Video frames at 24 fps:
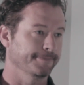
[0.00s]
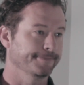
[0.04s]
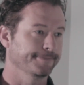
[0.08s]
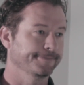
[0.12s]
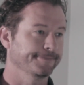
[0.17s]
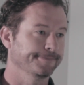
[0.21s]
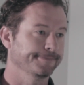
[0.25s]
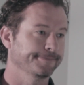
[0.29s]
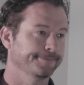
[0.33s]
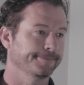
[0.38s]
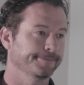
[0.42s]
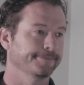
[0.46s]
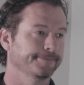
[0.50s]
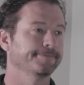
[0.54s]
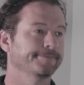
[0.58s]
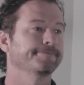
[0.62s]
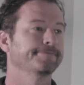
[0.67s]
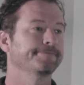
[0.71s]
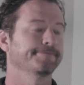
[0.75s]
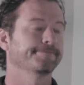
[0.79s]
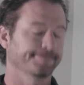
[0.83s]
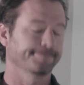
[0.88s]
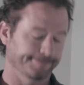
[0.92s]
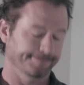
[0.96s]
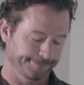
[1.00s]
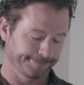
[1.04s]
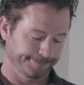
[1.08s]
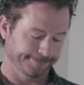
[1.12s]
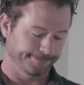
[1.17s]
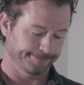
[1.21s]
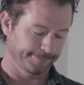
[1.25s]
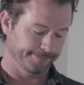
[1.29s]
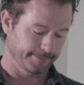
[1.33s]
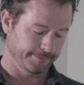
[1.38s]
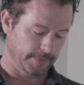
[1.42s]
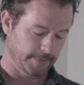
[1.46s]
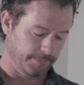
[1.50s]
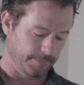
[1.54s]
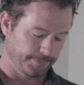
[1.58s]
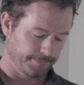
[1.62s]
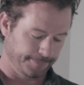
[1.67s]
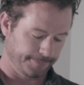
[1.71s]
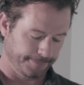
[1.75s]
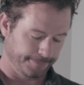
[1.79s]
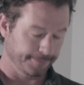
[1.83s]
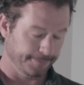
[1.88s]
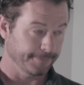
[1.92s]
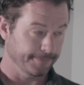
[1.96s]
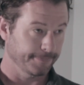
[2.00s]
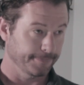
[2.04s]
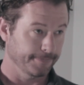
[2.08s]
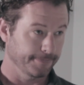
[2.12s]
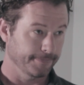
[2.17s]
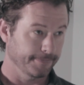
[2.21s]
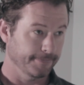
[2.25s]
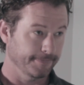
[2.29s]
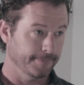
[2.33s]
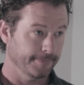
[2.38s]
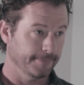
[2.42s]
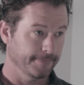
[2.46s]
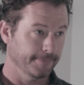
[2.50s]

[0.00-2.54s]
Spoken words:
Right. My taste in food are not good,